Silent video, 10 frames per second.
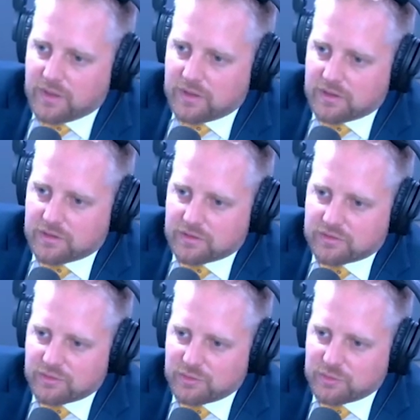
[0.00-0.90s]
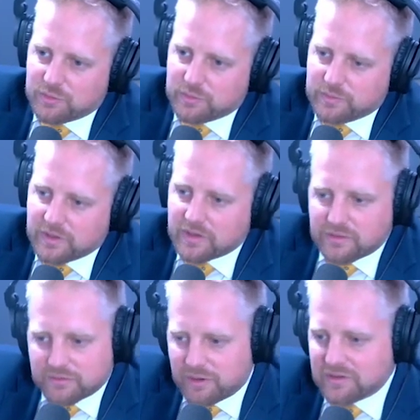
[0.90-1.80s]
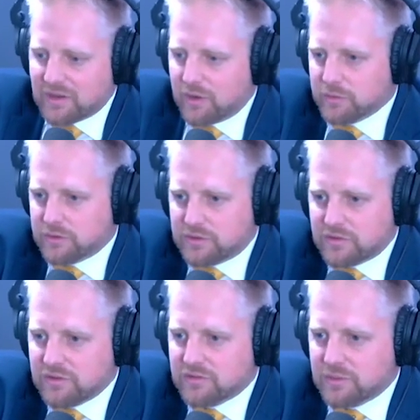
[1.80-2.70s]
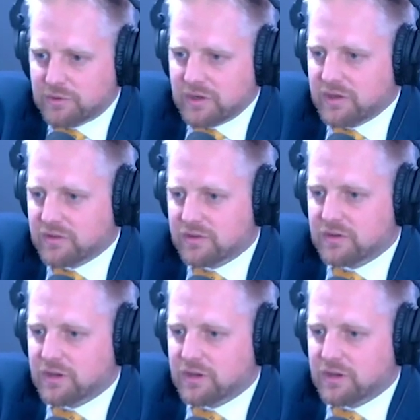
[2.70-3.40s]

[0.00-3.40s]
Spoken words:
Right now, the system really doesn't